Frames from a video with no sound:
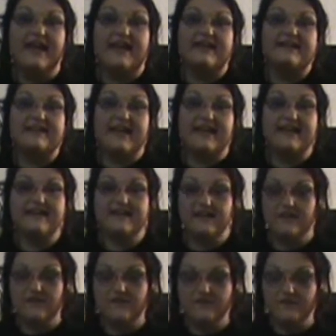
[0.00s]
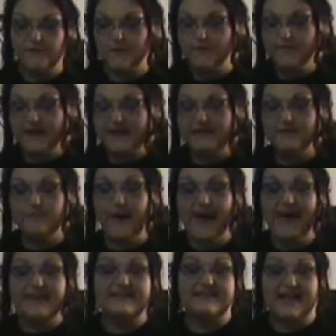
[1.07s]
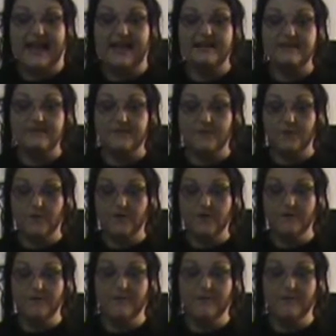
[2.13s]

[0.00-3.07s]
it's easier for me to pack snacks for